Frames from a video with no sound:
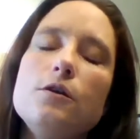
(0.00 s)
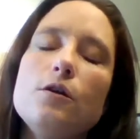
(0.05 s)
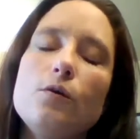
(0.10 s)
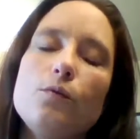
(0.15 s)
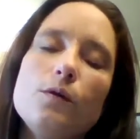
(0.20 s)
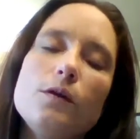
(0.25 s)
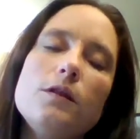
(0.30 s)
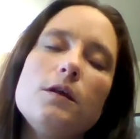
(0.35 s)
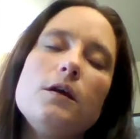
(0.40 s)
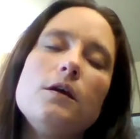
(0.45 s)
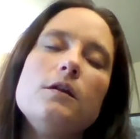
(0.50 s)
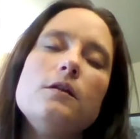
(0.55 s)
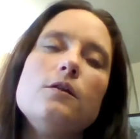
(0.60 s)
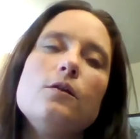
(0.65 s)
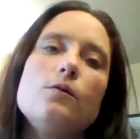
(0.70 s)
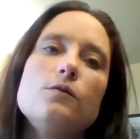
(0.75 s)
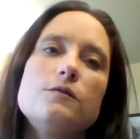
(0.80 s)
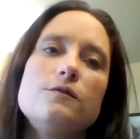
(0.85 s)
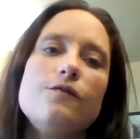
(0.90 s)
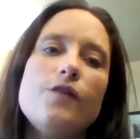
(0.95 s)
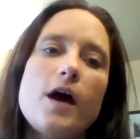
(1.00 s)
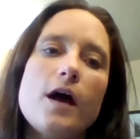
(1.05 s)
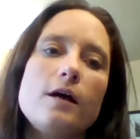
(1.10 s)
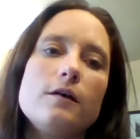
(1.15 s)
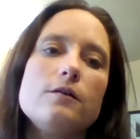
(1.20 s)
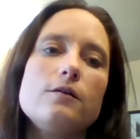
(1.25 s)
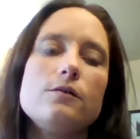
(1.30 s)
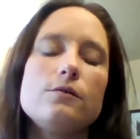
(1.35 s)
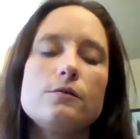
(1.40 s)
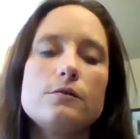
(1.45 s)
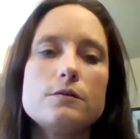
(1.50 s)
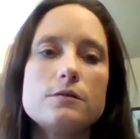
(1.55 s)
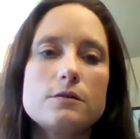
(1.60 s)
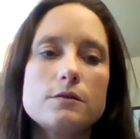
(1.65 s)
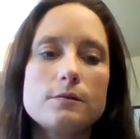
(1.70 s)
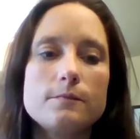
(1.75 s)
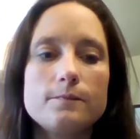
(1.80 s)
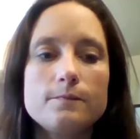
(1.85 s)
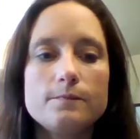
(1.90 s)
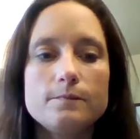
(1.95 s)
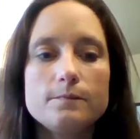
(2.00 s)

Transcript: you know, within those values?